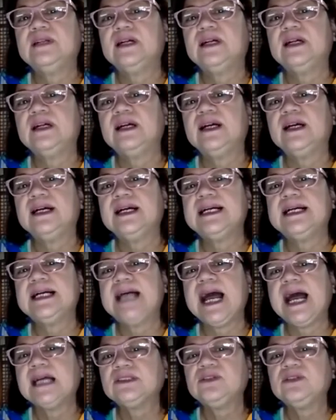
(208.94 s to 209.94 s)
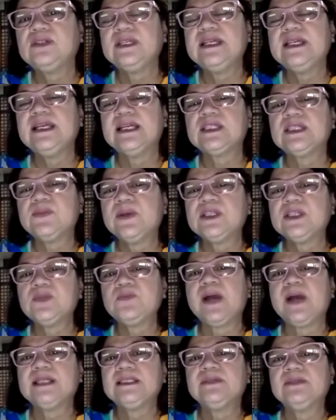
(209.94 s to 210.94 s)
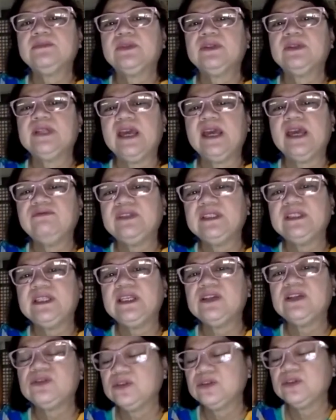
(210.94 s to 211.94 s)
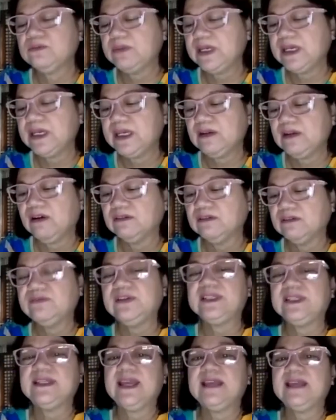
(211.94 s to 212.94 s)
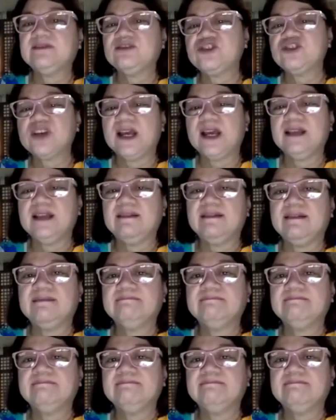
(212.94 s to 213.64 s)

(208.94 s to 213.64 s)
actually, as much possible, everything should be confidential.